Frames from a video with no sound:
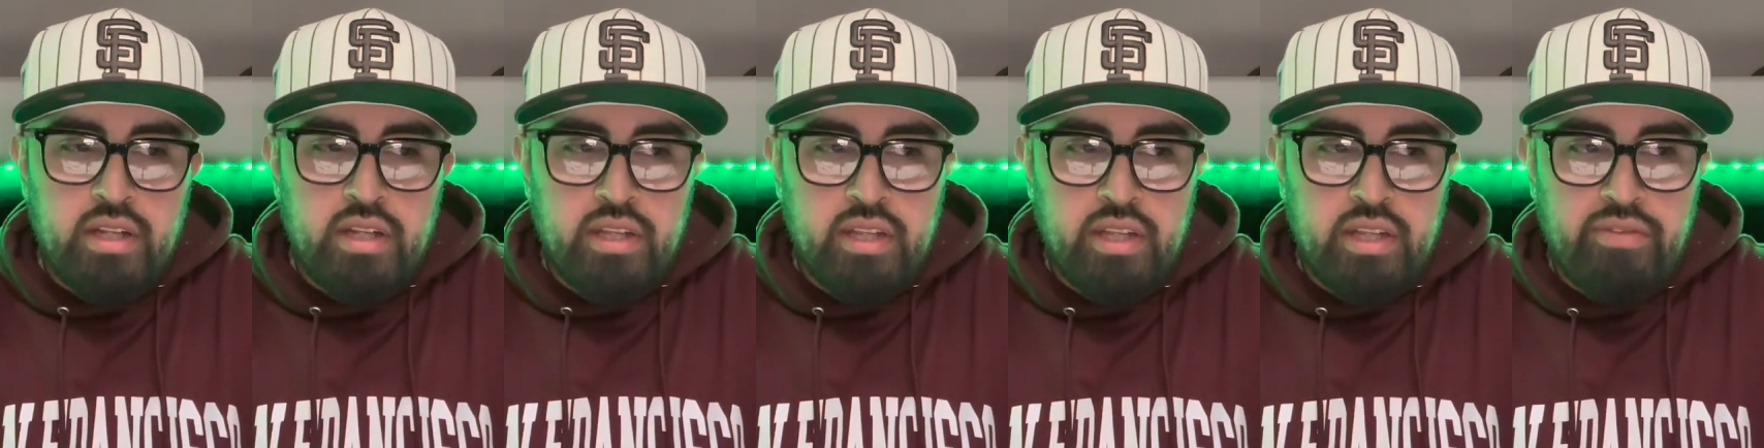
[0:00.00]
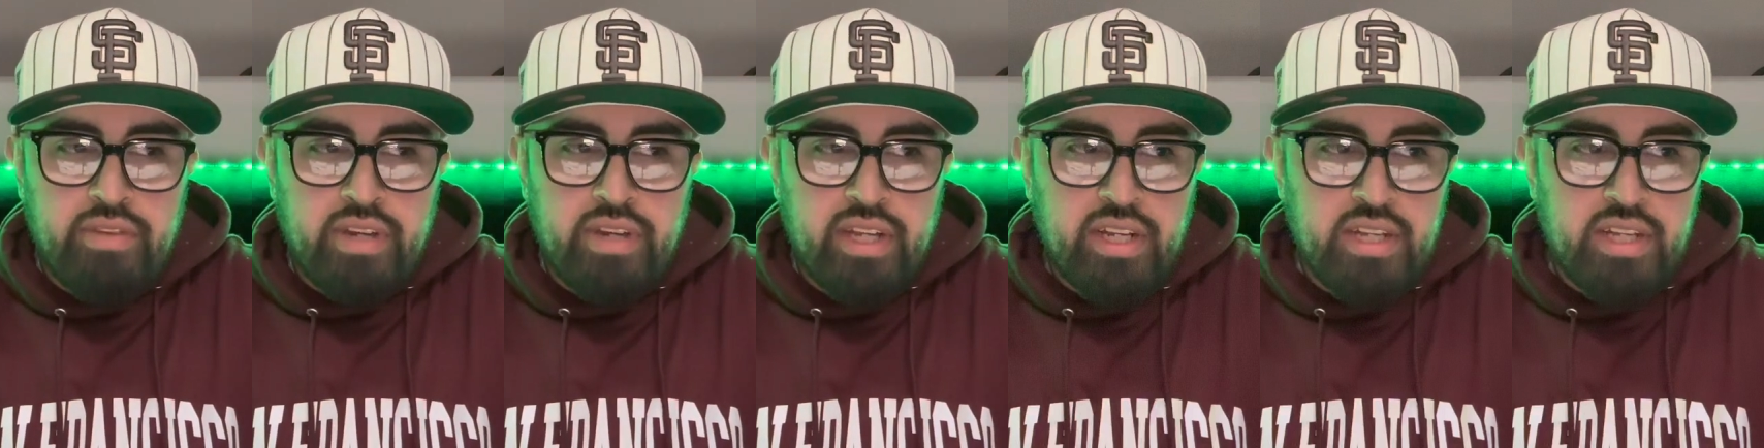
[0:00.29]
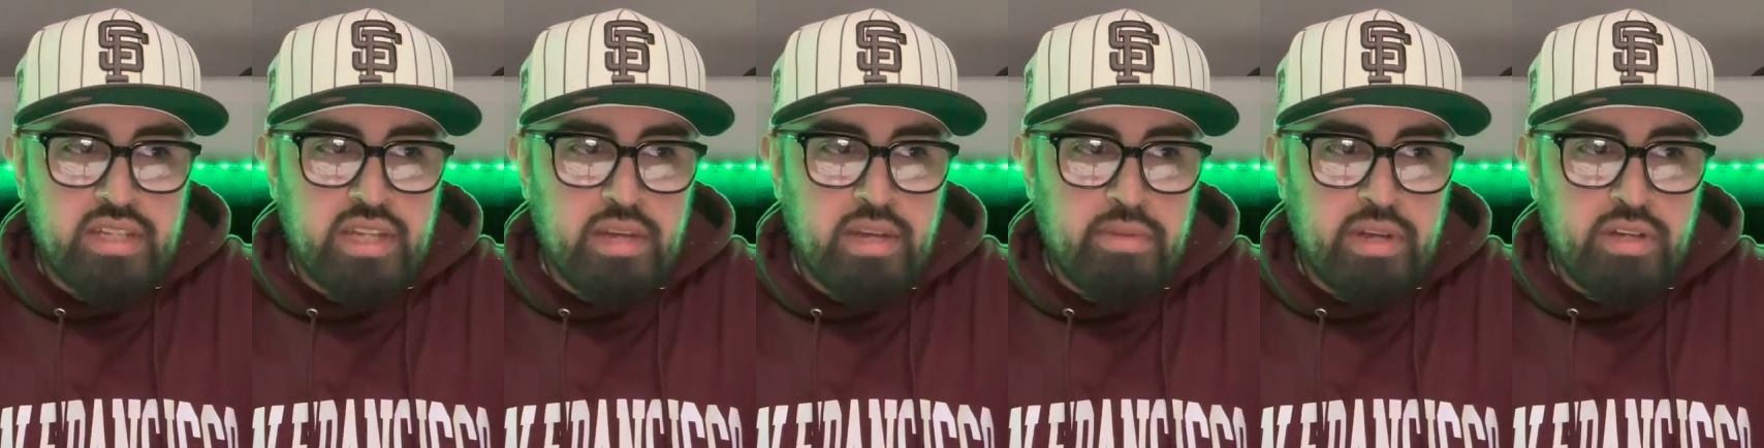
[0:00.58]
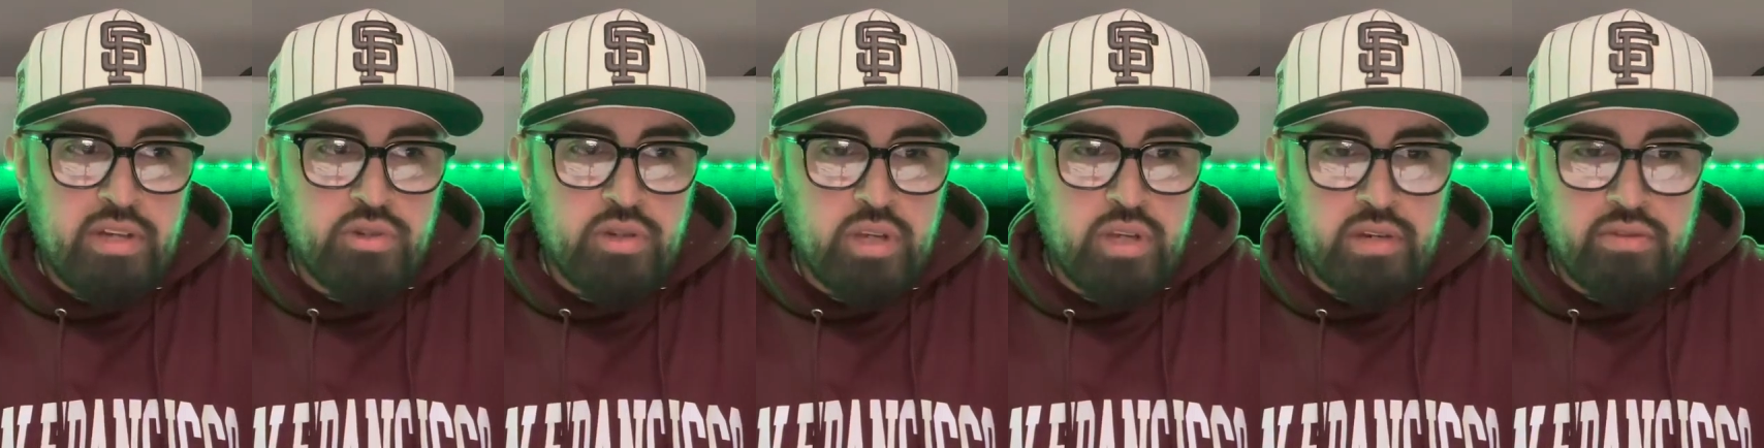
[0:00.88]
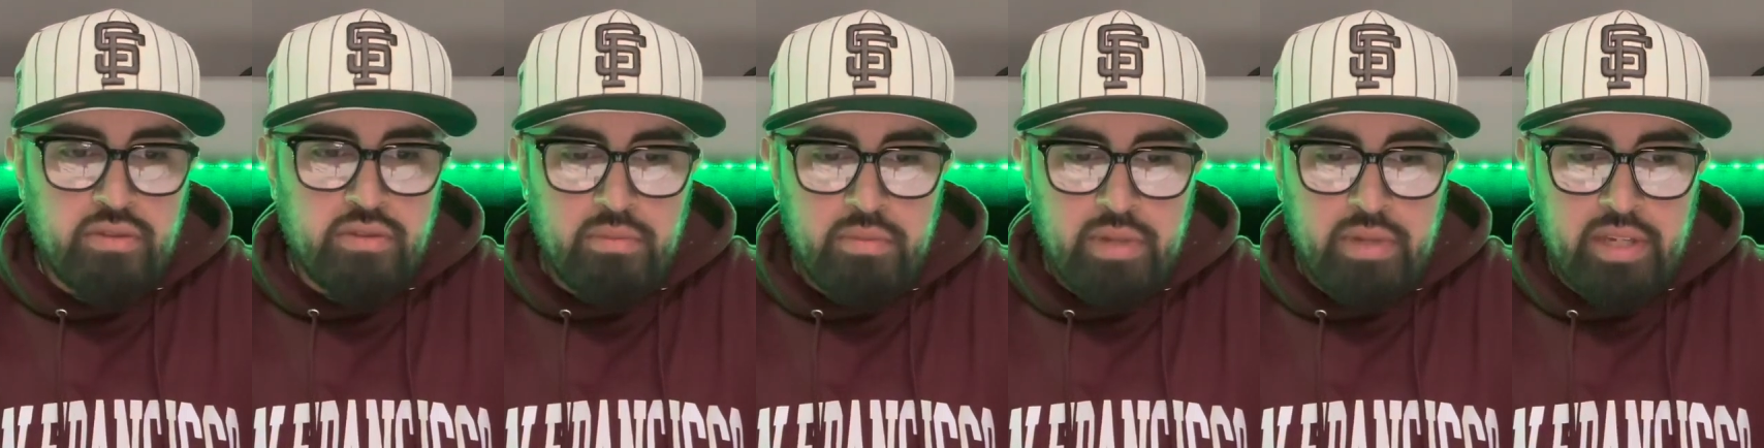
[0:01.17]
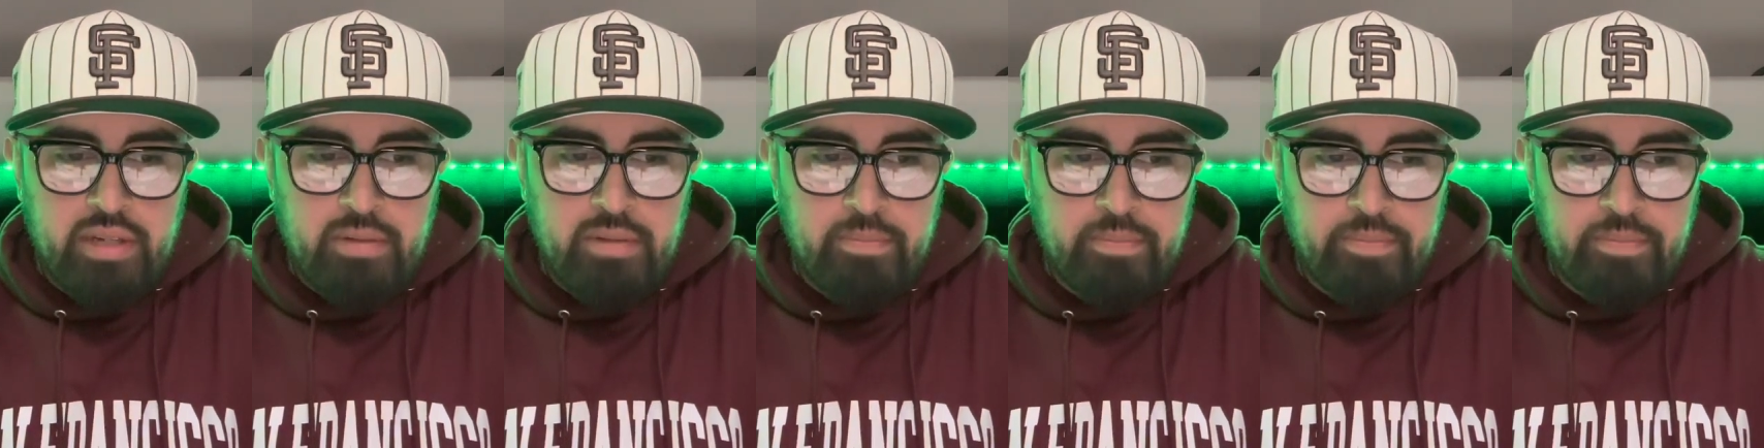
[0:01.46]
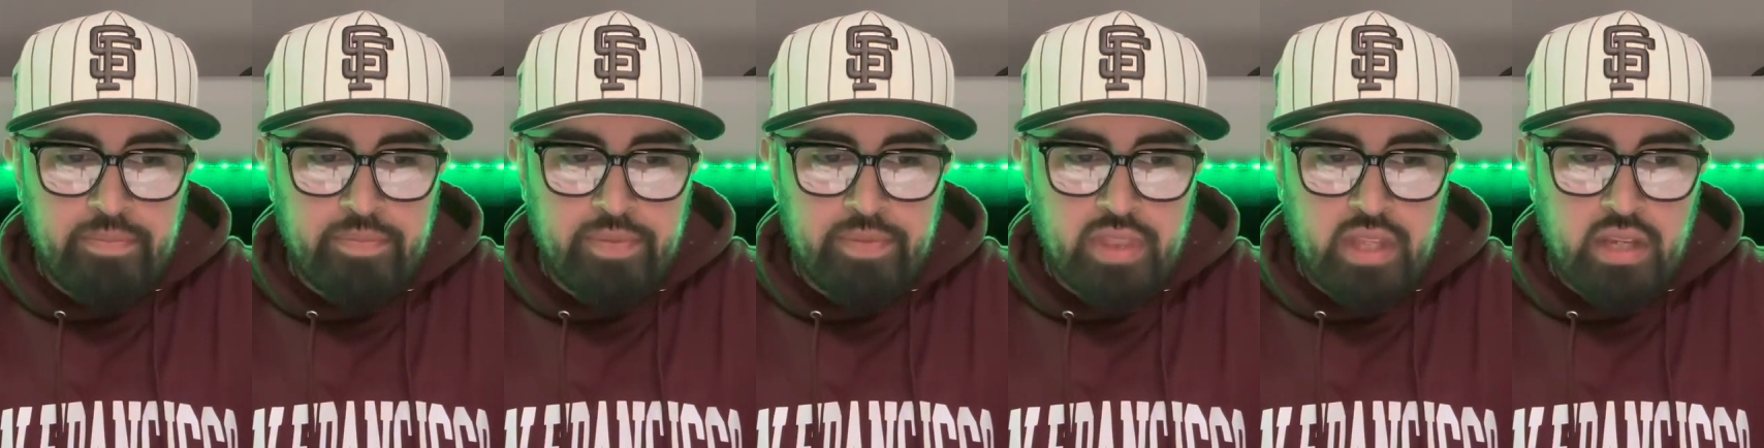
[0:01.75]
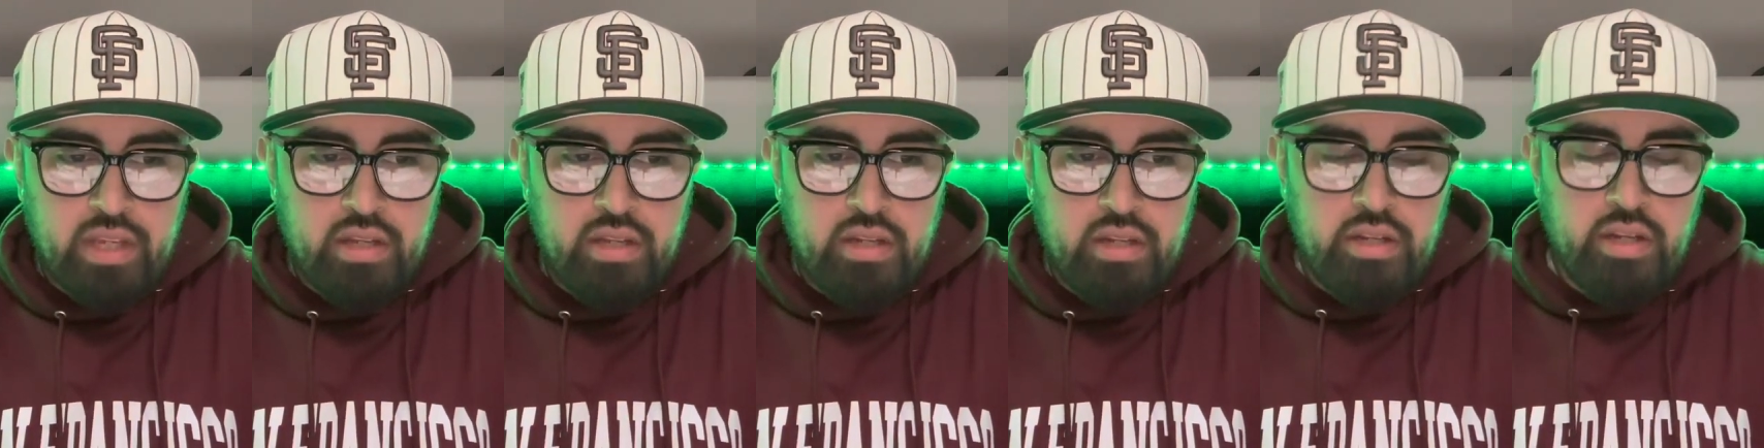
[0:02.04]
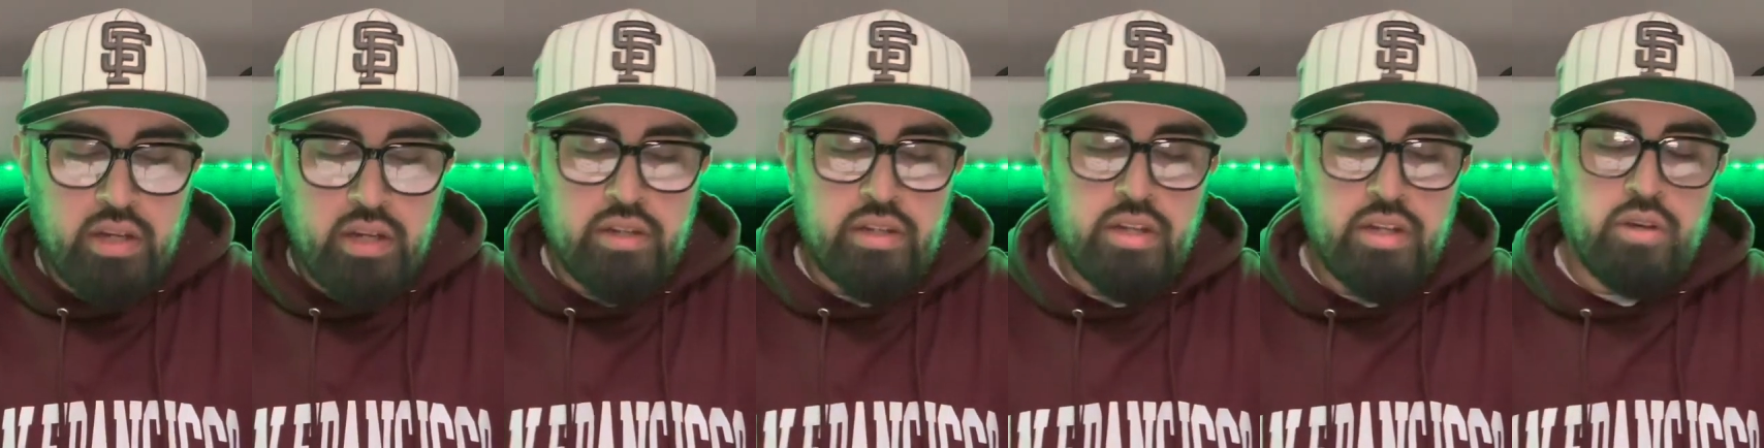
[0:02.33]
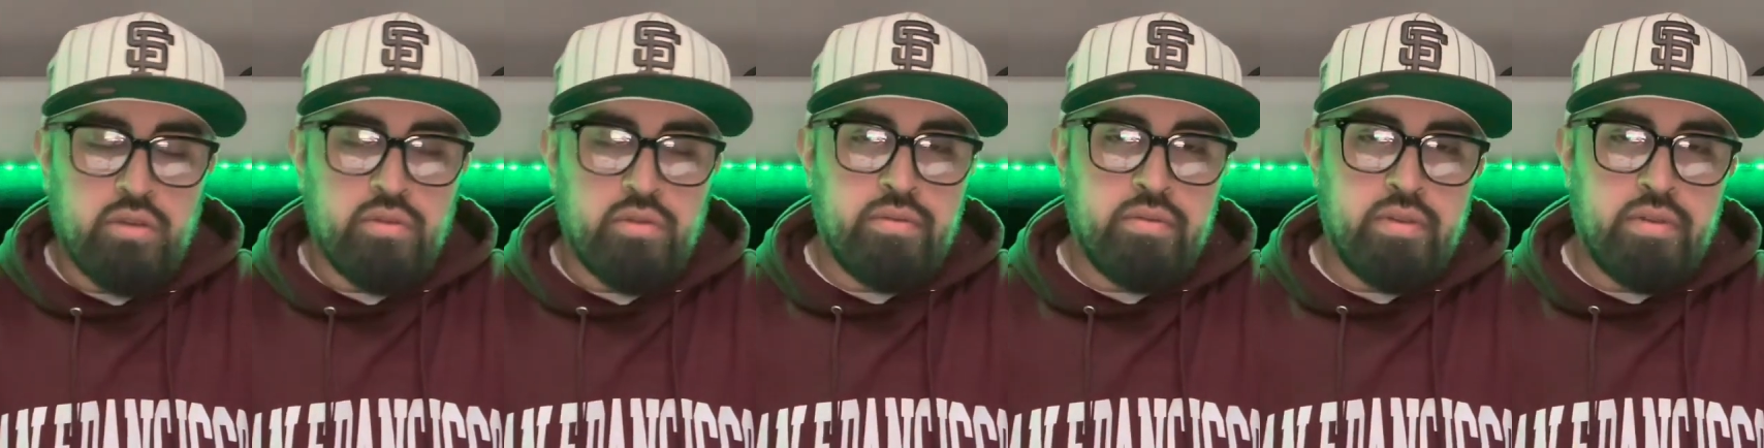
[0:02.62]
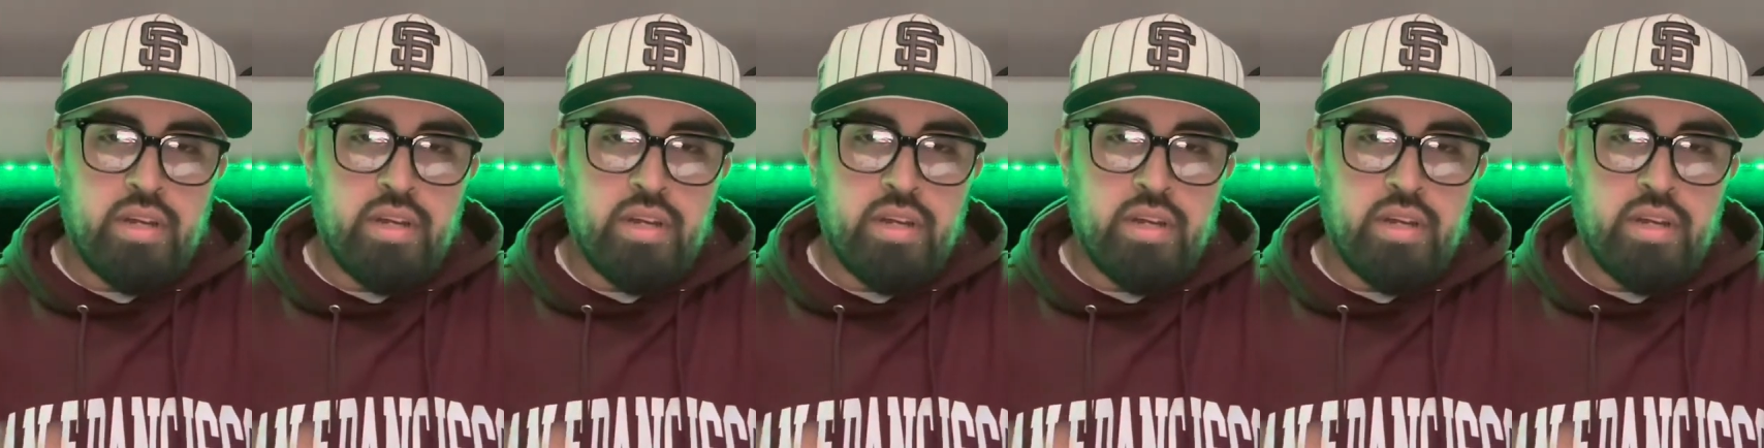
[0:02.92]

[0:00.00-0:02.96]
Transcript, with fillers: Living in a semi-truck for me, no, no,